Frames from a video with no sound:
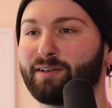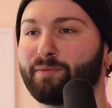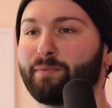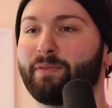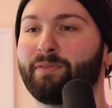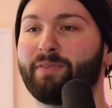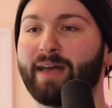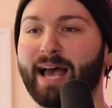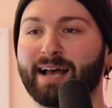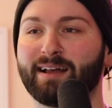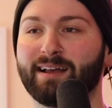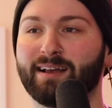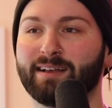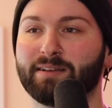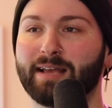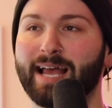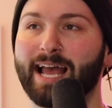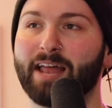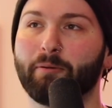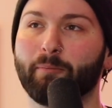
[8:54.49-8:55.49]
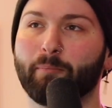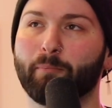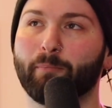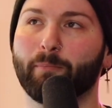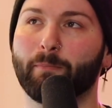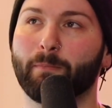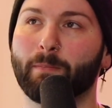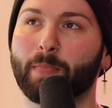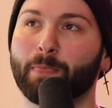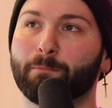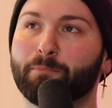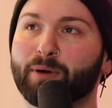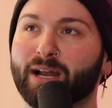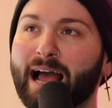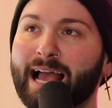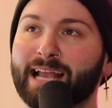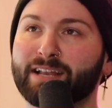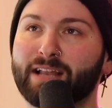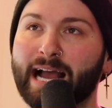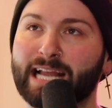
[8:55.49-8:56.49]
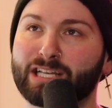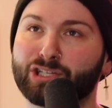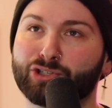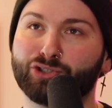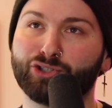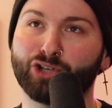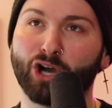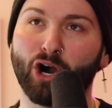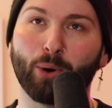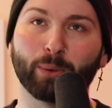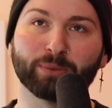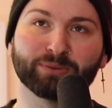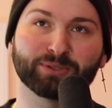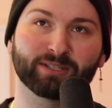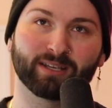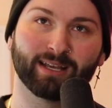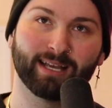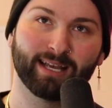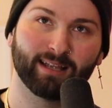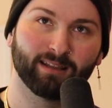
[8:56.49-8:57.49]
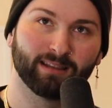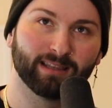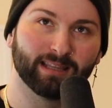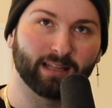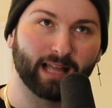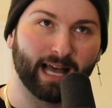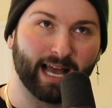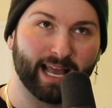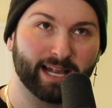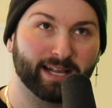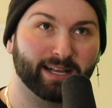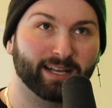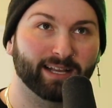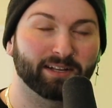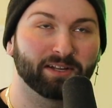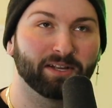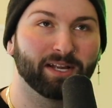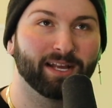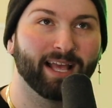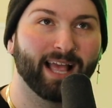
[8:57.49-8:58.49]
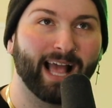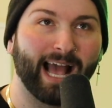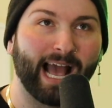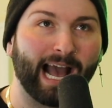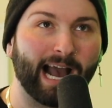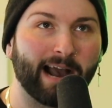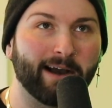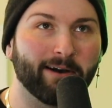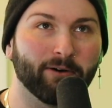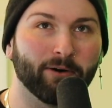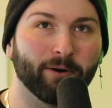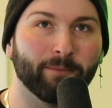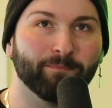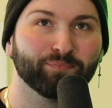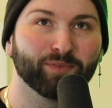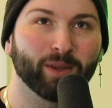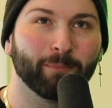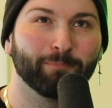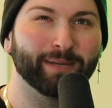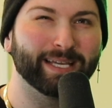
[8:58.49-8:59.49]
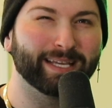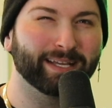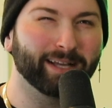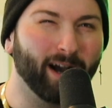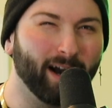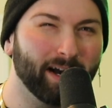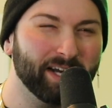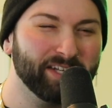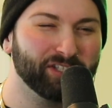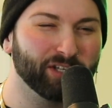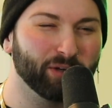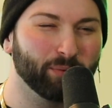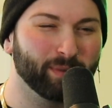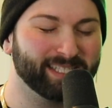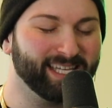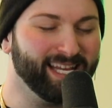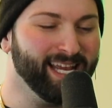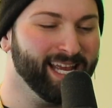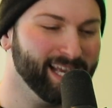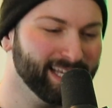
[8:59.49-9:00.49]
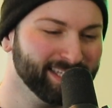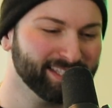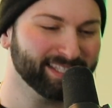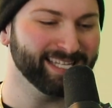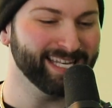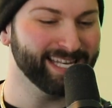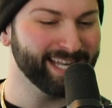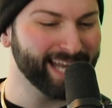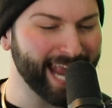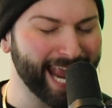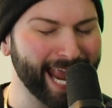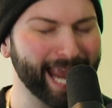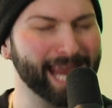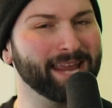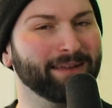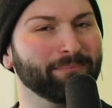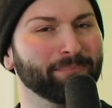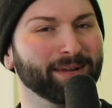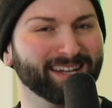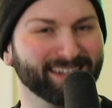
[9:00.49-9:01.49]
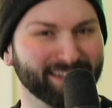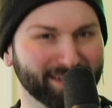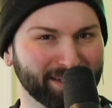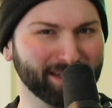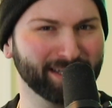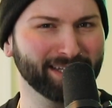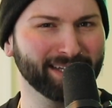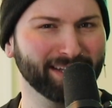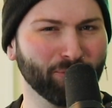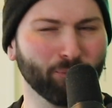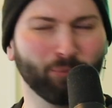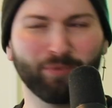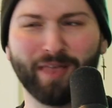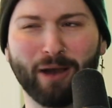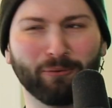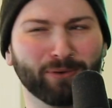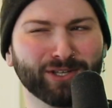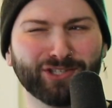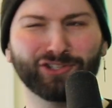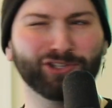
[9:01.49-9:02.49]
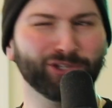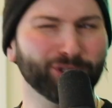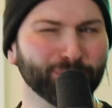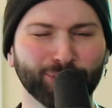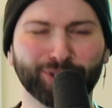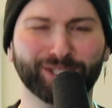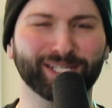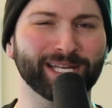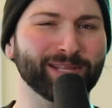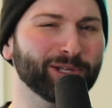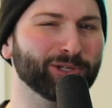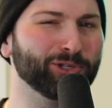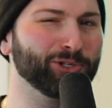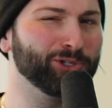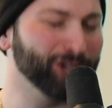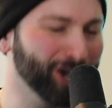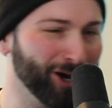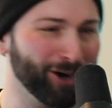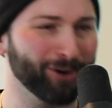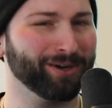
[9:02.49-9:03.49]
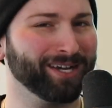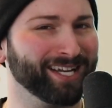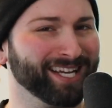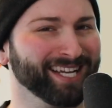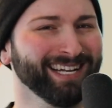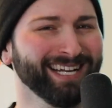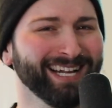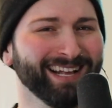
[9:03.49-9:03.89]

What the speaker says: But I don't like how, because it was his name that was used in the joke.